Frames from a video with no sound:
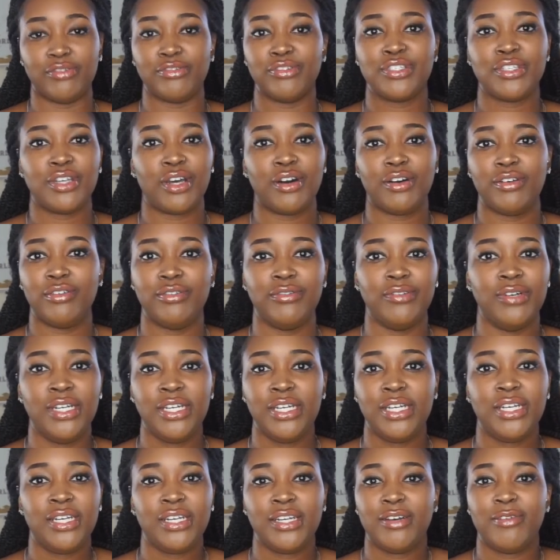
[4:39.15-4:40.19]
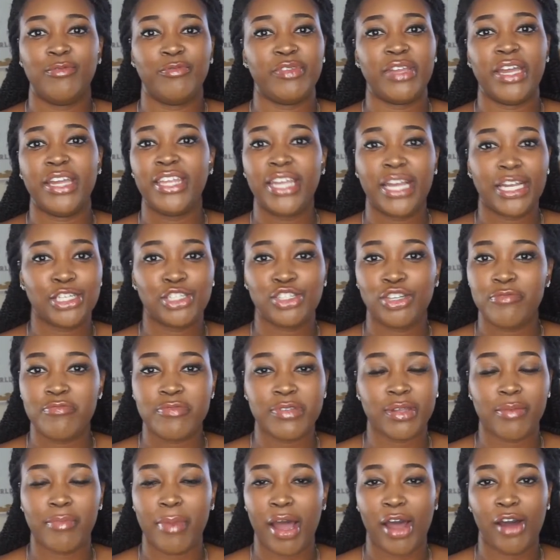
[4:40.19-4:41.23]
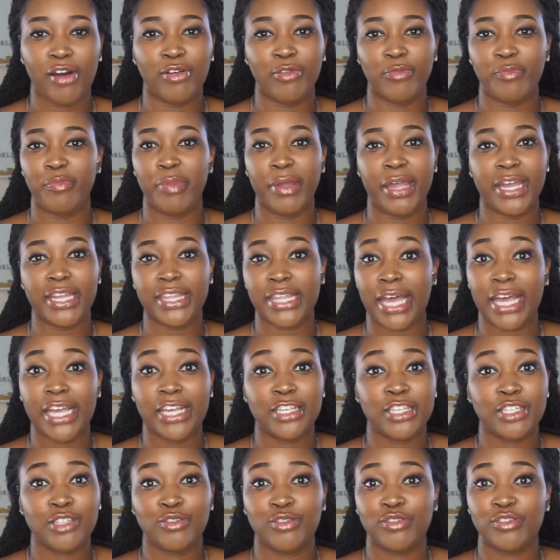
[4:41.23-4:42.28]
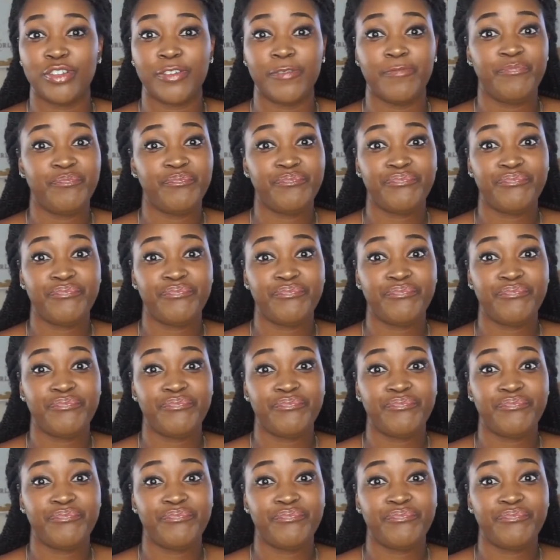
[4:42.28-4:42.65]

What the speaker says: So they're not tripping about being nice or